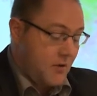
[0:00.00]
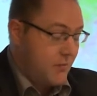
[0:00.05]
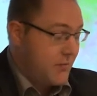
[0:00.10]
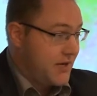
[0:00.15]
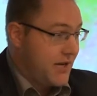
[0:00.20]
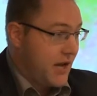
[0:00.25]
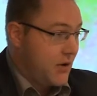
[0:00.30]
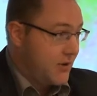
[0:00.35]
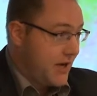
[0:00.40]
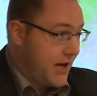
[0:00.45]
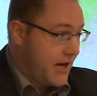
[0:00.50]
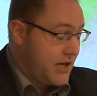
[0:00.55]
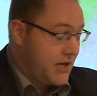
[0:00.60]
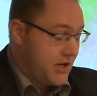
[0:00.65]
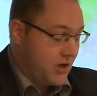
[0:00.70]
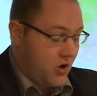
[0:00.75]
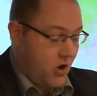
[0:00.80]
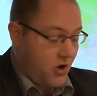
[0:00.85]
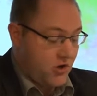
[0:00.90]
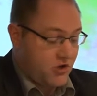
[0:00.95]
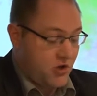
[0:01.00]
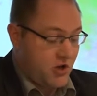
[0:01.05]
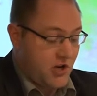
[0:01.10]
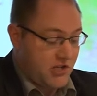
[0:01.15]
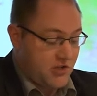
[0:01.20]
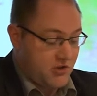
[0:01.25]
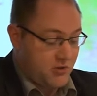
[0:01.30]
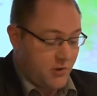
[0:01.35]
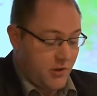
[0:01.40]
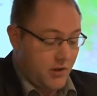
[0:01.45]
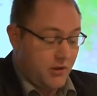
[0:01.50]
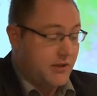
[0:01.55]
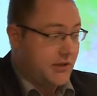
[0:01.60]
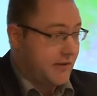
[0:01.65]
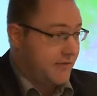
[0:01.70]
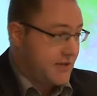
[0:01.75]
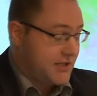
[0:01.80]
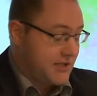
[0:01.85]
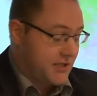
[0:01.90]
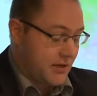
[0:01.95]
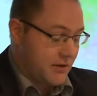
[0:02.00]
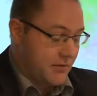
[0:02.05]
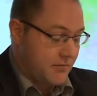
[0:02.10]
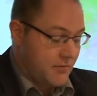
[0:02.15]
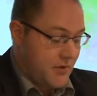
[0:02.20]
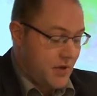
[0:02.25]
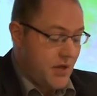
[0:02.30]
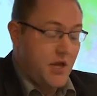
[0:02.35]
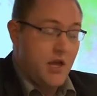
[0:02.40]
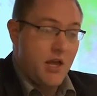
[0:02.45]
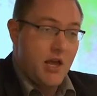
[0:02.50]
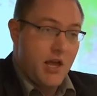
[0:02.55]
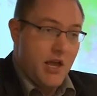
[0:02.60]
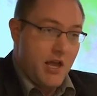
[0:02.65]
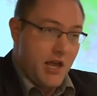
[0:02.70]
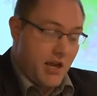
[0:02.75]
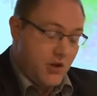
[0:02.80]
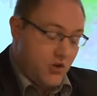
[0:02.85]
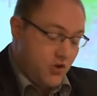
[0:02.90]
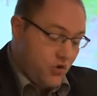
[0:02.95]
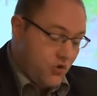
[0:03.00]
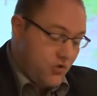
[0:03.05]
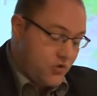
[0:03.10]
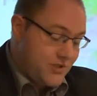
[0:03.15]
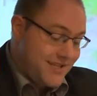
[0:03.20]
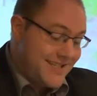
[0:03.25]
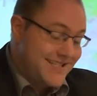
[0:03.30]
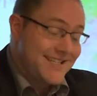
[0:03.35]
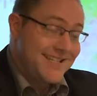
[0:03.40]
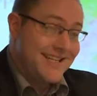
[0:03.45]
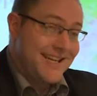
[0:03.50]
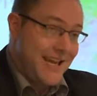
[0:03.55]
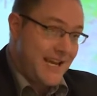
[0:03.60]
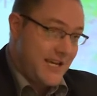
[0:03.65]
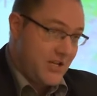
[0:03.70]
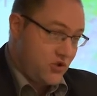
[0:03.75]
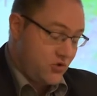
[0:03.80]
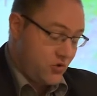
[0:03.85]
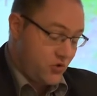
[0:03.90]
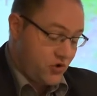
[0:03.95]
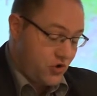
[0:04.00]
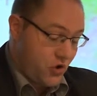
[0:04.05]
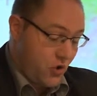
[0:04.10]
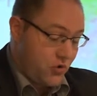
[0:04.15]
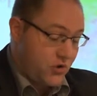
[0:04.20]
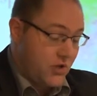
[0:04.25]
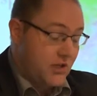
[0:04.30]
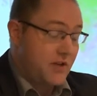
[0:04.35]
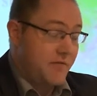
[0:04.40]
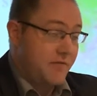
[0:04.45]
without any contextual division and used as a case to show the